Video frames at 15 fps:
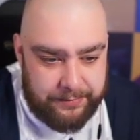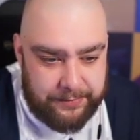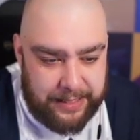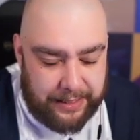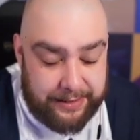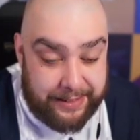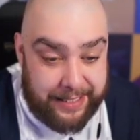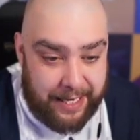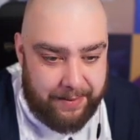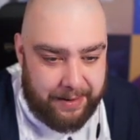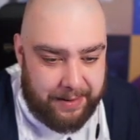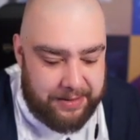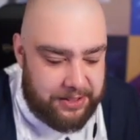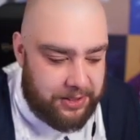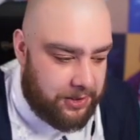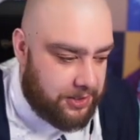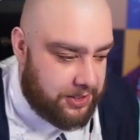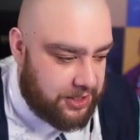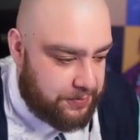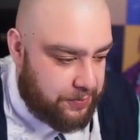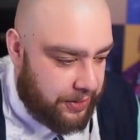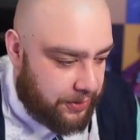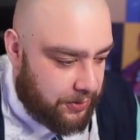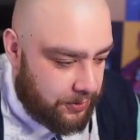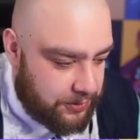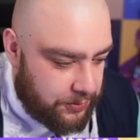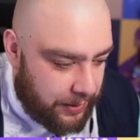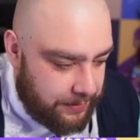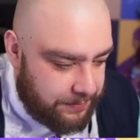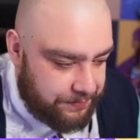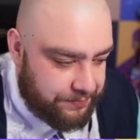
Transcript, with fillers: and the Dynamic Angel was pretty cool as well.